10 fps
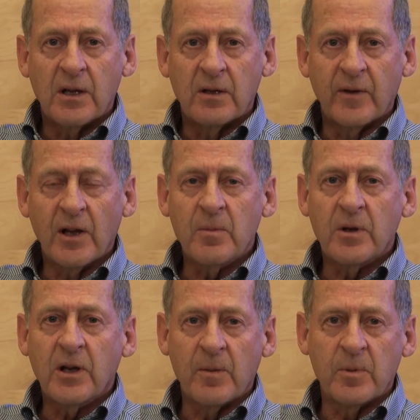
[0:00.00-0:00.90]

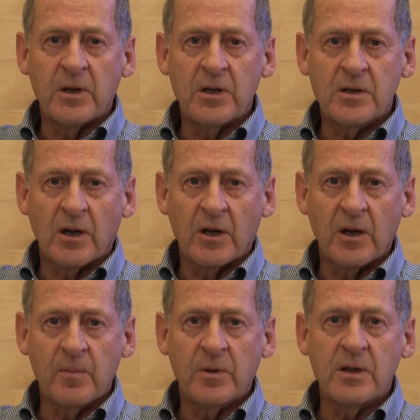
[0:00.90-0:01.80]
Development companies are
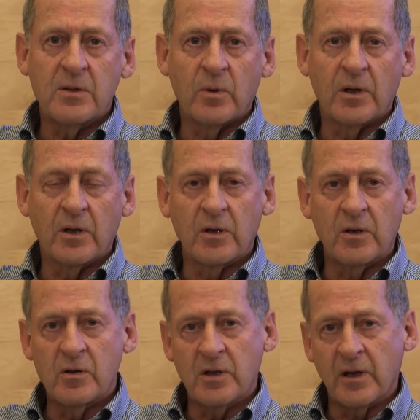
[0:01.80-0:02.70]
companies where
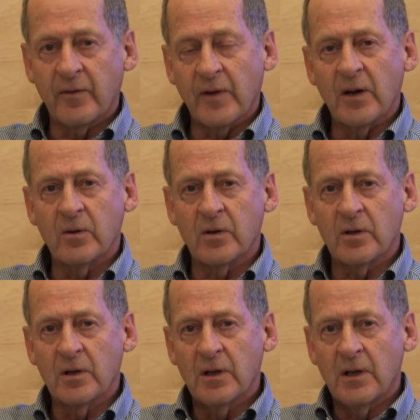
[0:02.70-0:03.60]
usually a
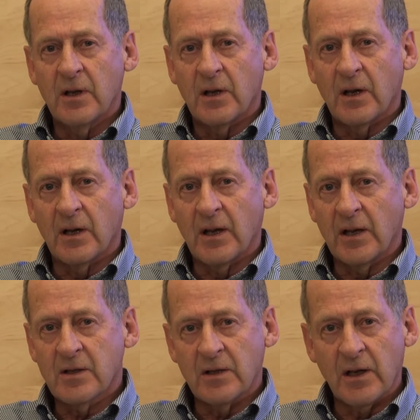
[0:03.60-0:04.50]
founder
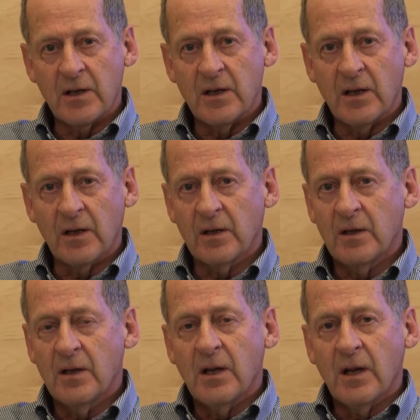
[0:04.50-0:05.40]
gets an idea,
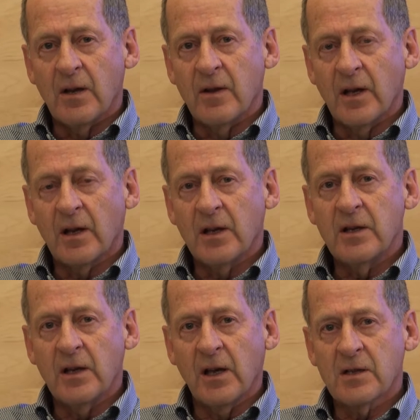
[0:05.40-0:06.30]
and that
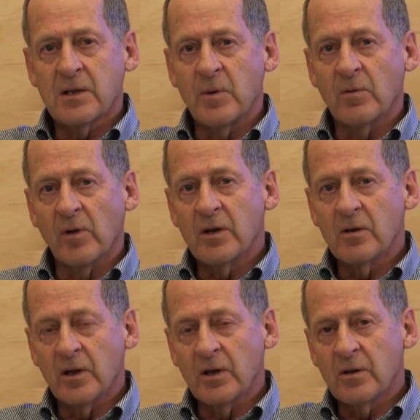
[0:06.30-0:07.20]
idea has to be
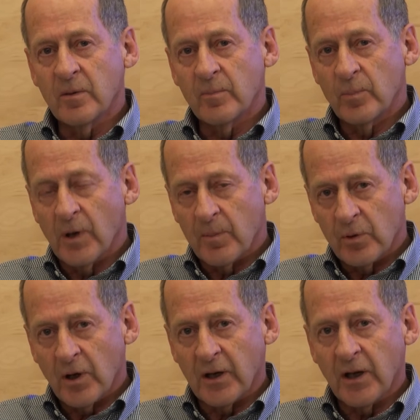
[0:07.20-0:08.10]
rendered into a
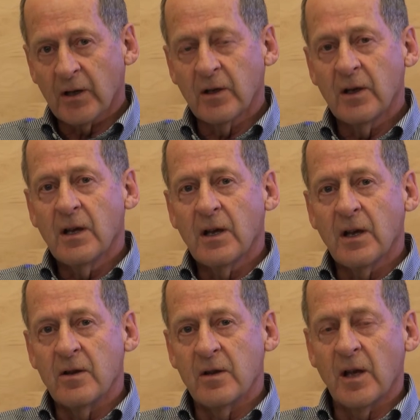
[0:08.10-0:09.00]
product,
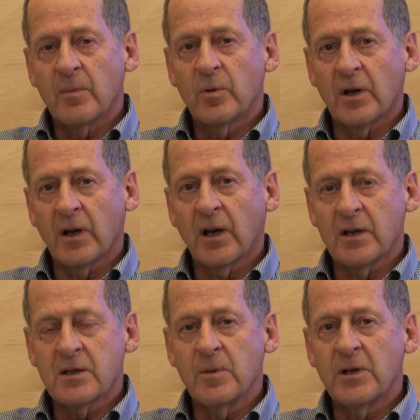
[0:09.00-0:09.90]
and then that product
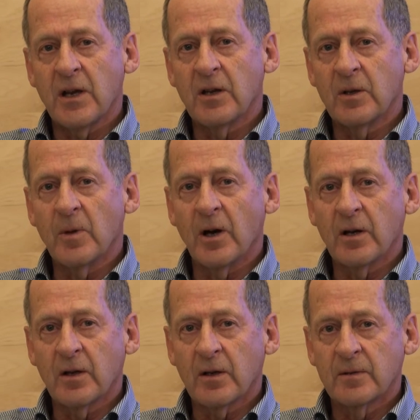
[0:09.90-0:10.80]
has to be taken to
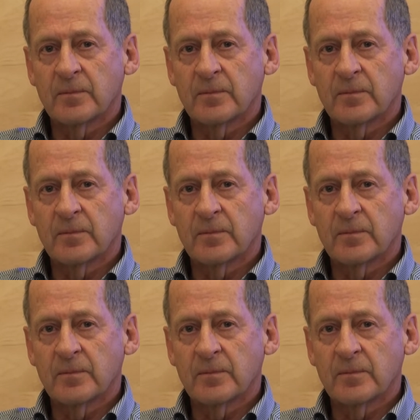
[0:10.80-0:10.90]
market.